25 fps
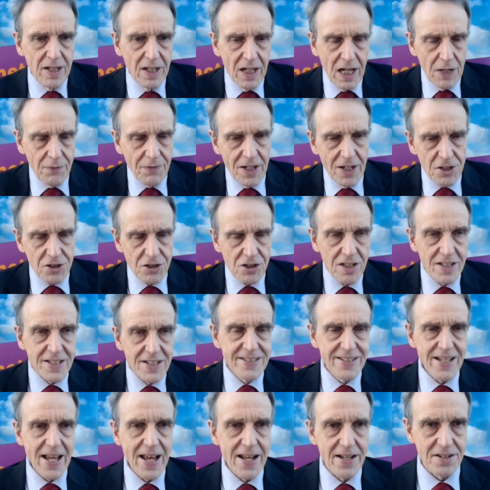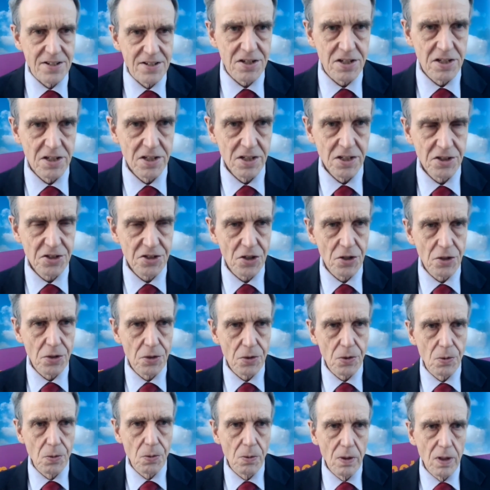I've actually sent
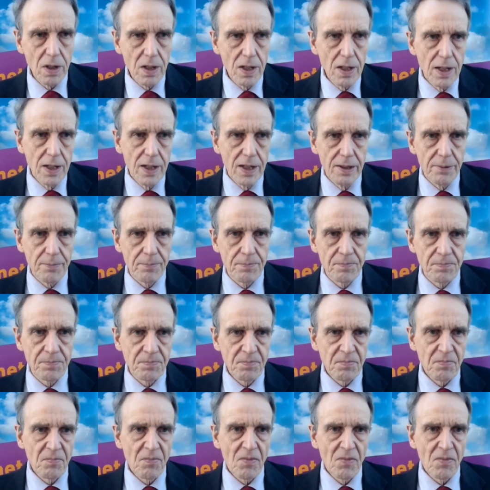to um,